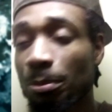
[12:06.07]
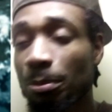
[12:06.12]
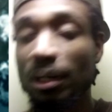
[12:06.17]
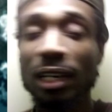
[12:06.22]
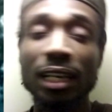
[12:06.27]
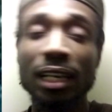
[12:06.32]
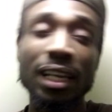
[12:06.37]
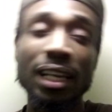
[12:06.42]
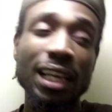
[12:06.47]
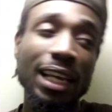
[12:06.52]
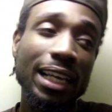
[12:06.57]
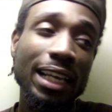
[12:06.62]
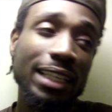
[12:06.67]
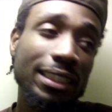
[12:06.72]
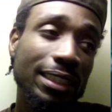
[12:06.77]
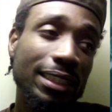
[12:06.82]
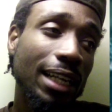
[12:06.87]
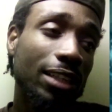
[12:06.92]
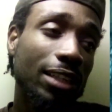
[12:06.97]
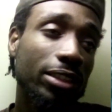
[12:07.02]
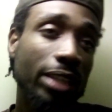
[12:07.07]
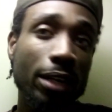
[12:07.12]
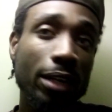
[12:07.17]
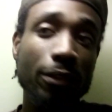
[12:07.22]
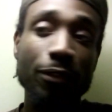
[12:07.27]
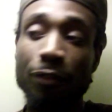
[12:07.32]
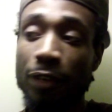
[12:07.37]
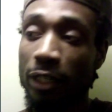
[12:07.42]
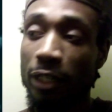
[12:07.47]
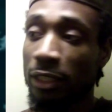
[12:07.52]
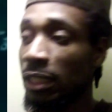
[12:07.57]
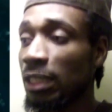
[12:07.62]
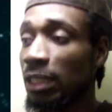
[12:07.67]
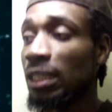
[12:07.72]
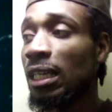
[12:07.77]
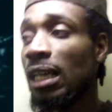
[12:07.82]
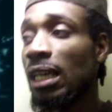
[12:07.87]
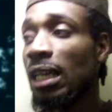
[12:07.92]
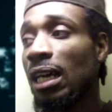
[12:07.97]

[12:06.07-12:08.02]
But it sounds kind of fishy.